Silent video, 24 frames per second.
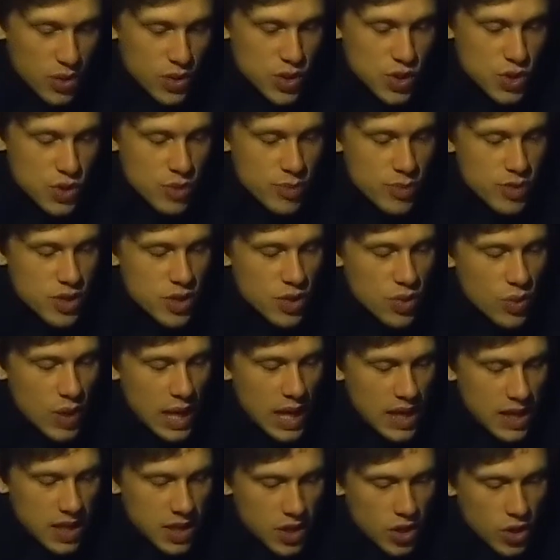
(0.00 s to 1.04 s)
who swims in a
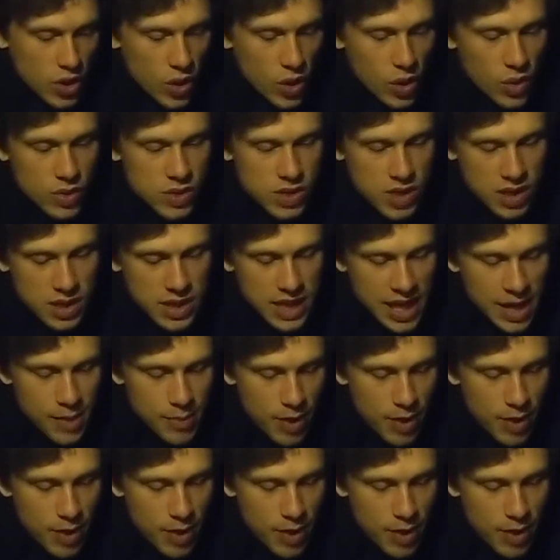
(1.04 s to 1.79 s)
well and croaks all day